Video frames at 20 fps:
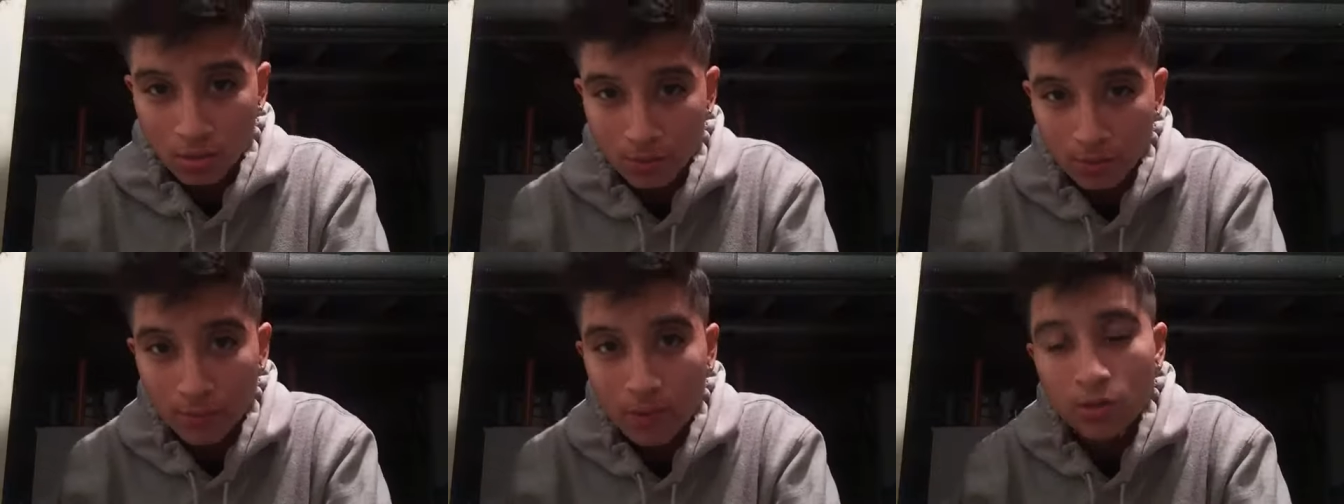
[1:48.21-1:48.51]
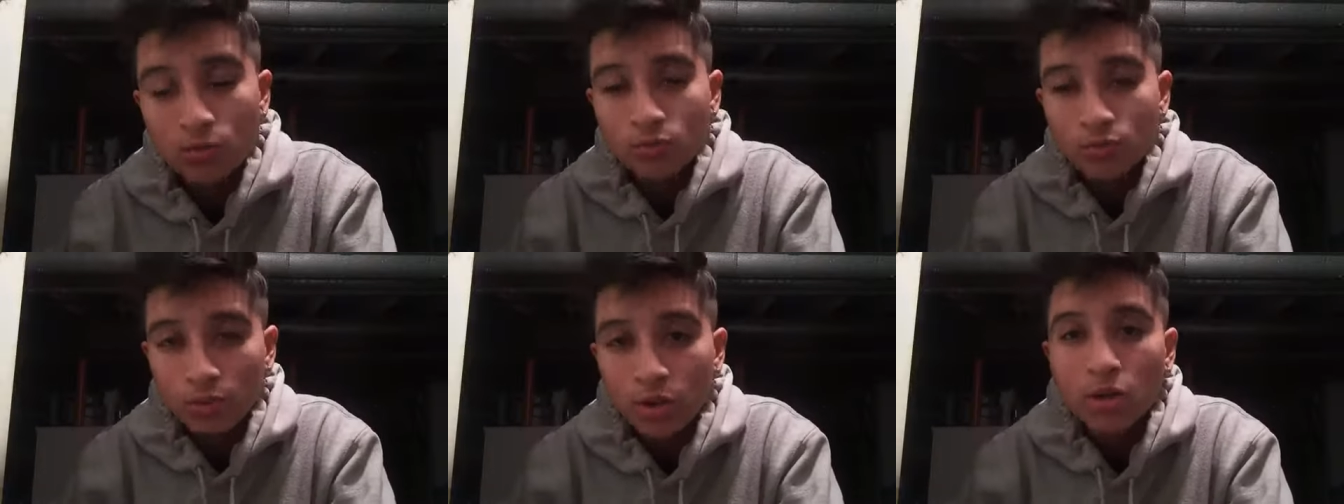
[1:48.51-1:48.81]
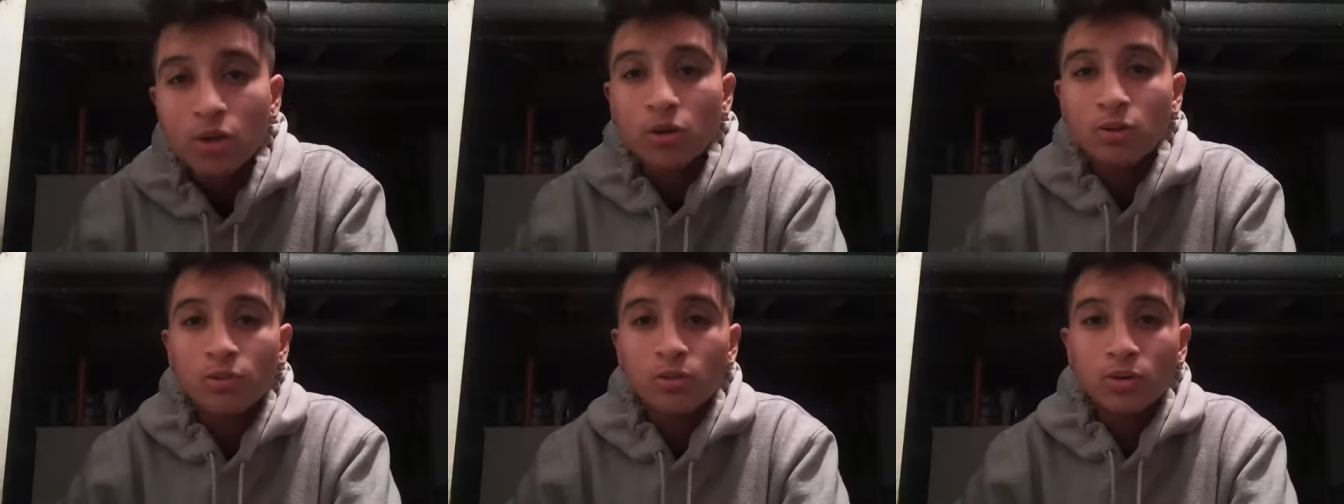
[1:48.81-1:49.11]
Be
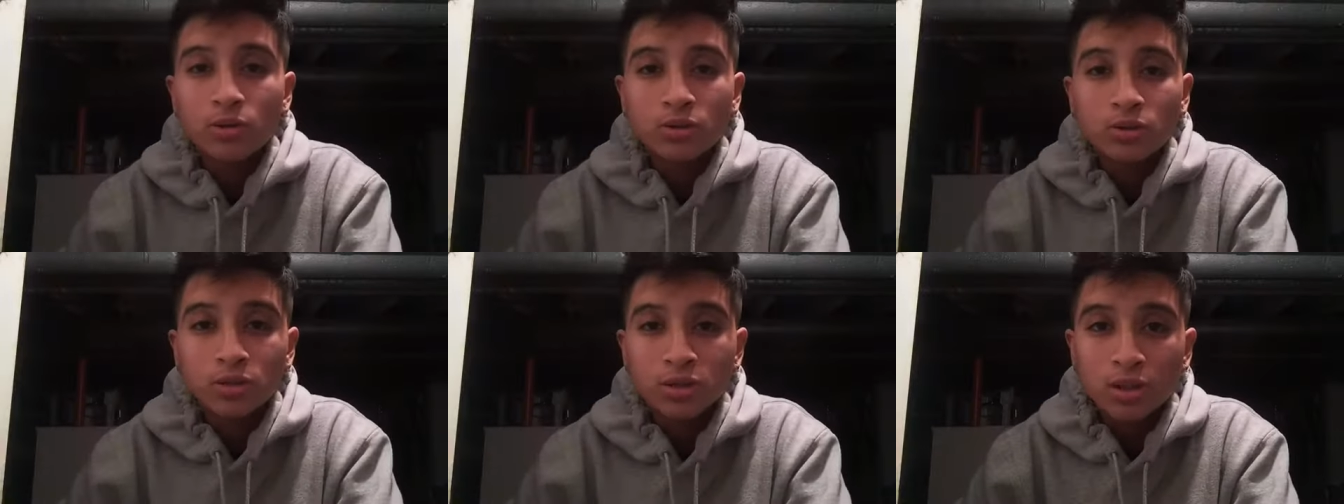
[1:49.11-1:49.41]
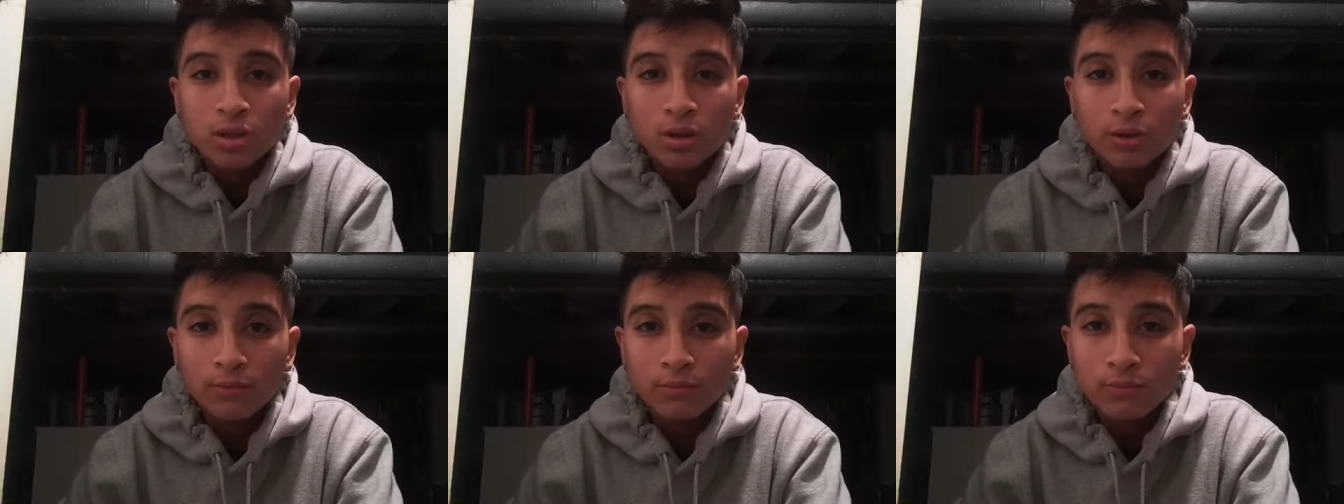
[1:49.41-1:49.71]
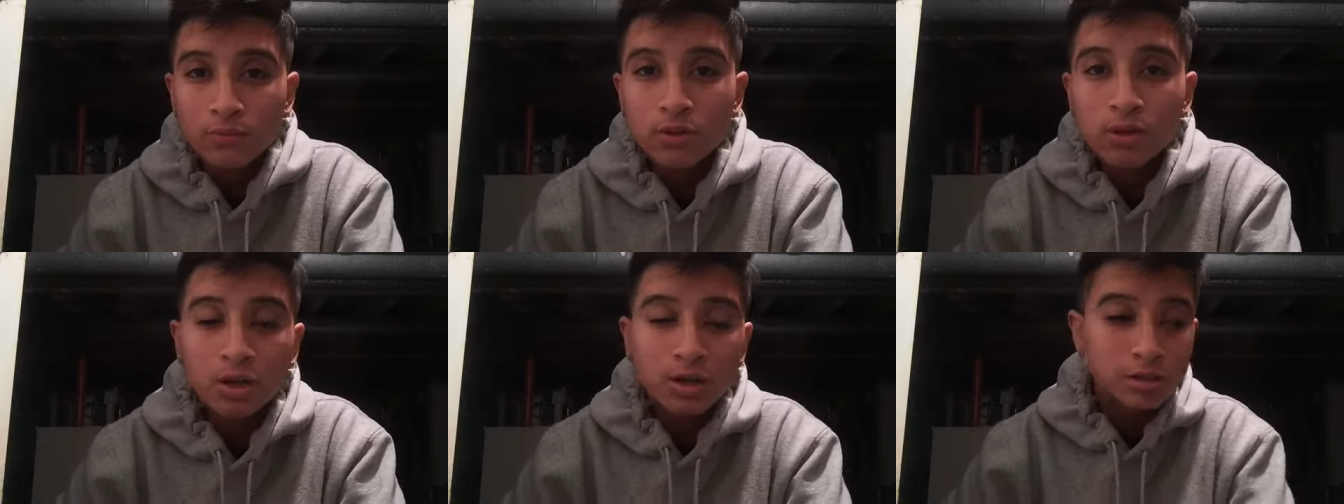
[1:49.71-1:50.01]
real with yourself.
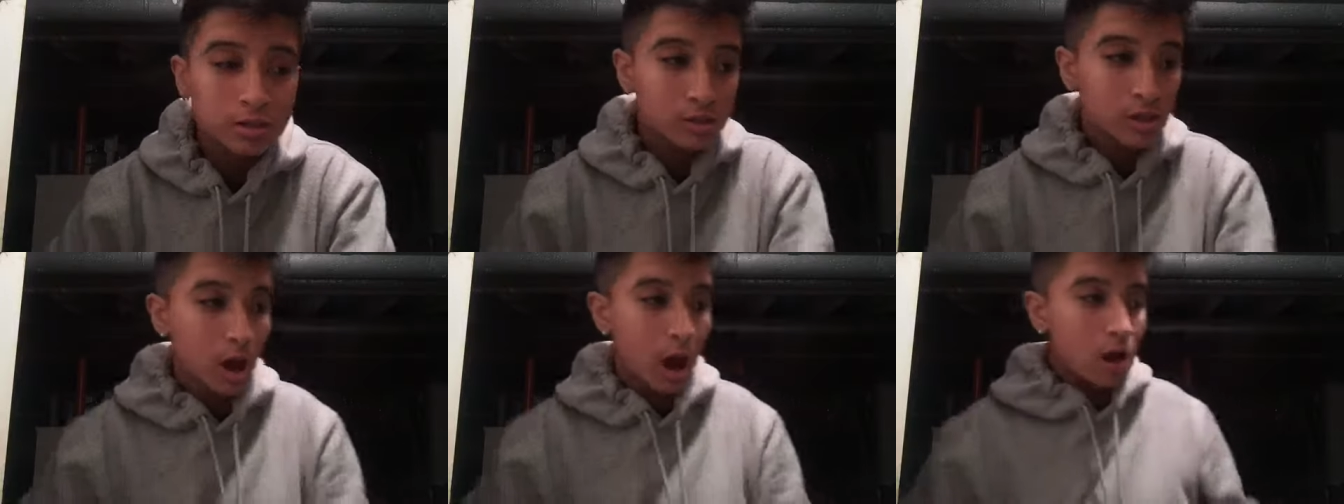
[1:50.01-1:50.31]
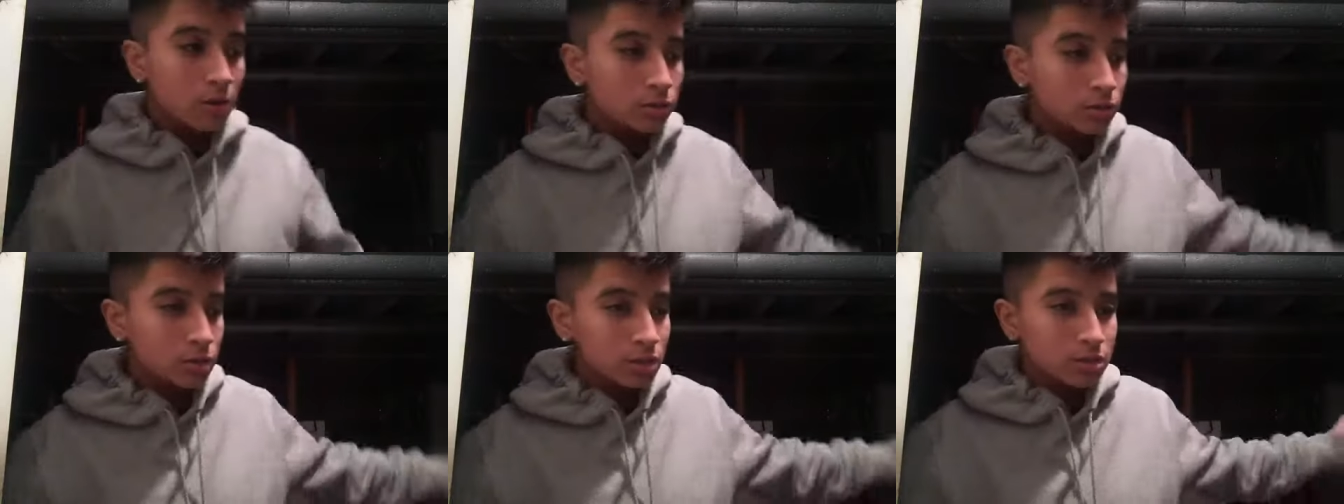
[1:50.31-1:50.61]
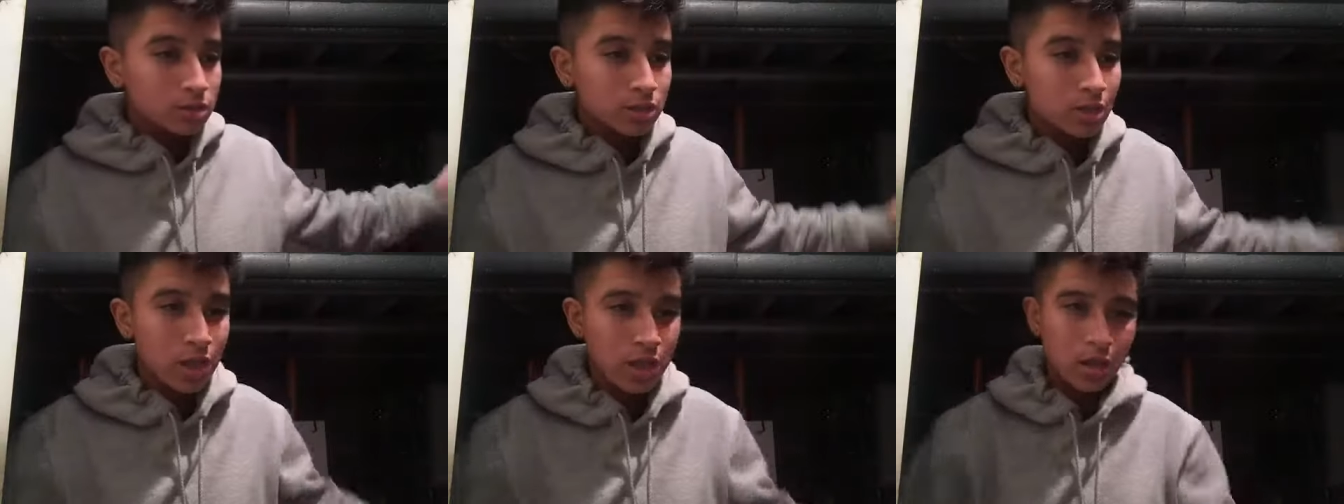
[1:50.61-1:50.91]
You guys out there
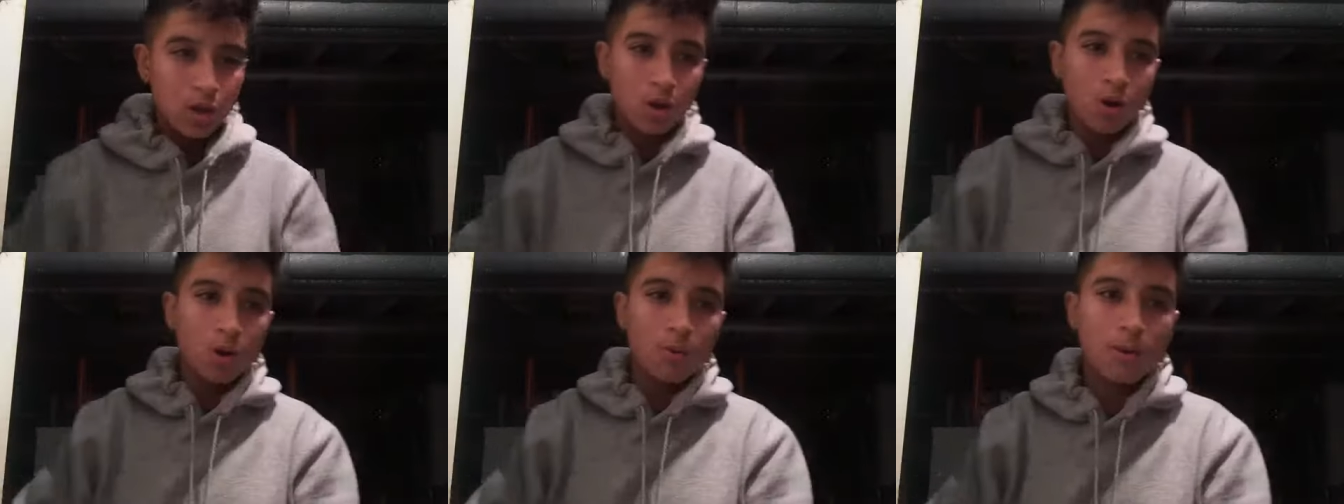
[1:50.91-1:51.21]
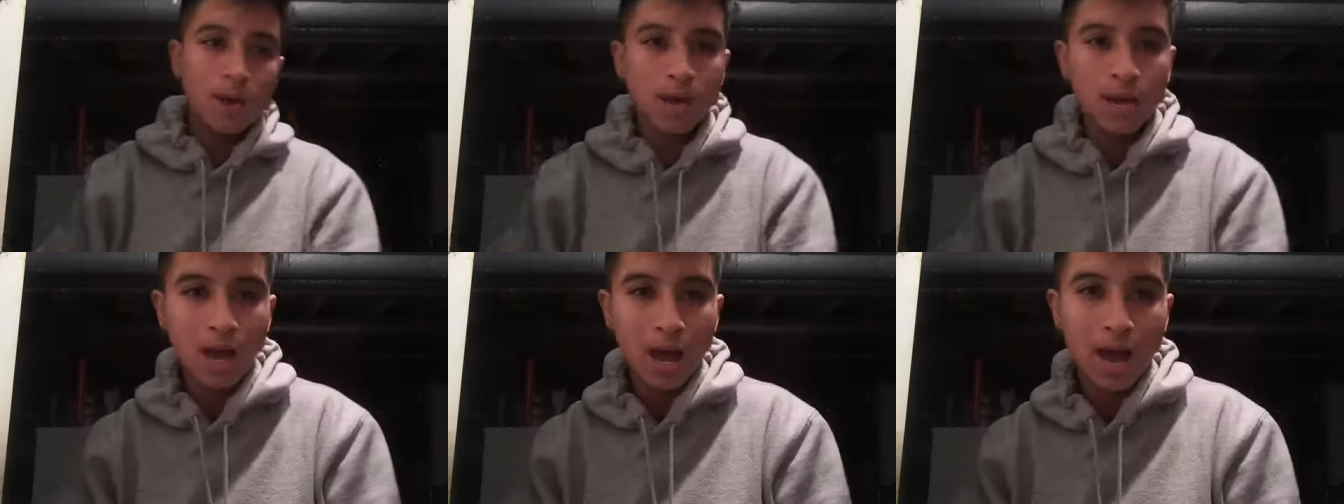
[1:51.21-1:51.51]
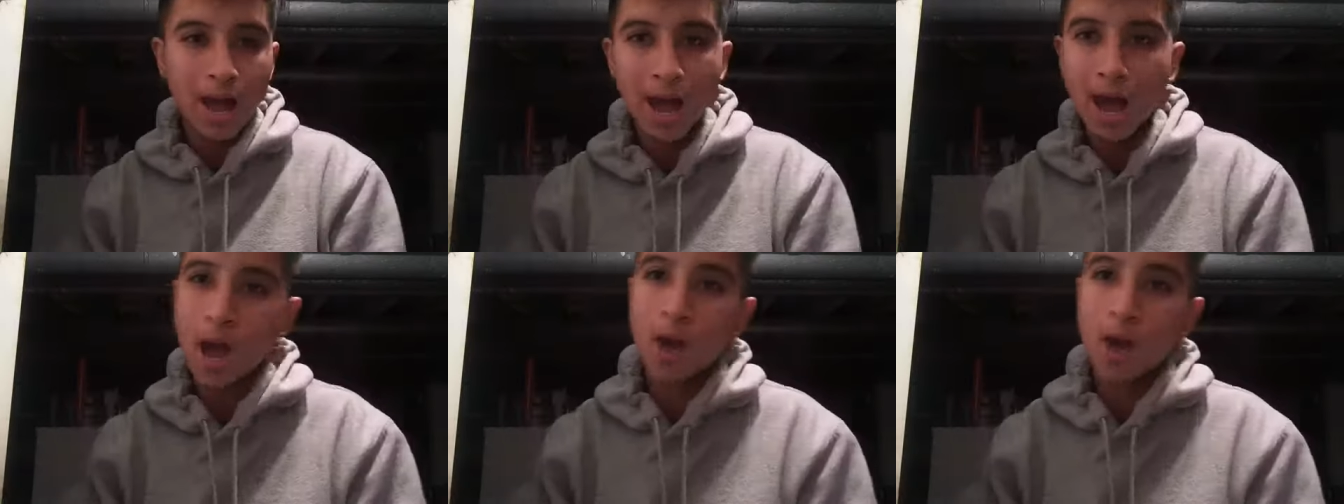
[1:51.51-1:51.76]
saying, oh my god,